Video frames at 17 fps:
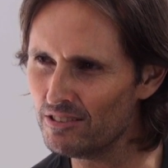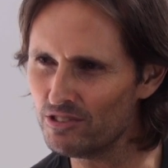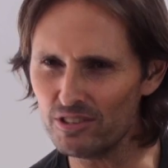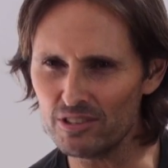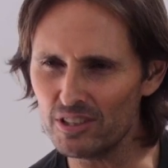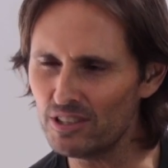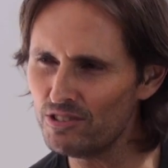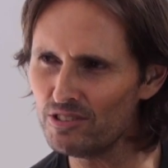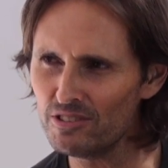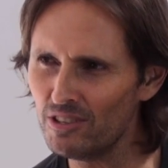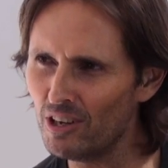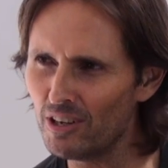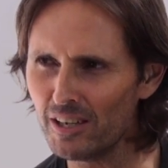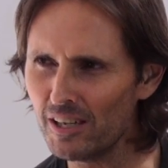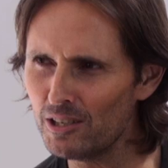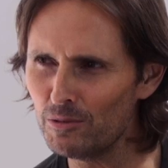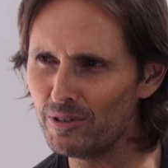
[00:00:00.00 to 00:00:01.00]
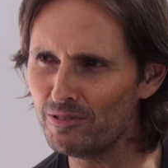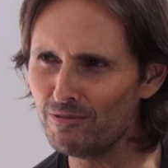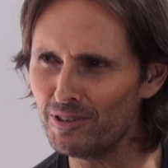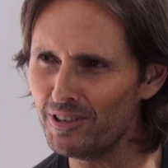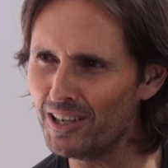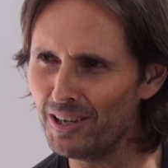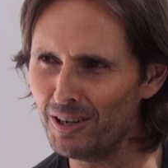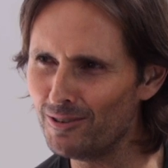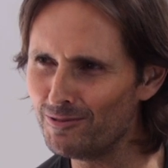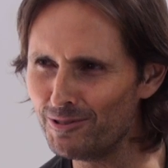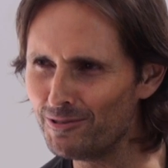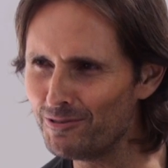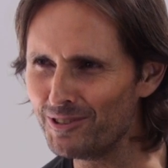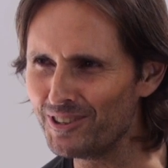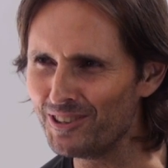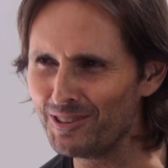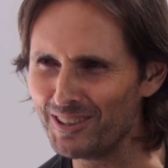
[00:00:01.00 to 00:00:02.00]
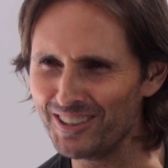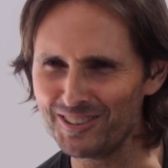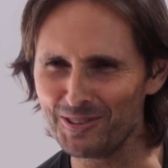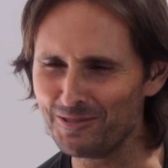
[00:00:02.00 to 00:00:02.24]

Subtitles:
So this is not going to be very helpful for you in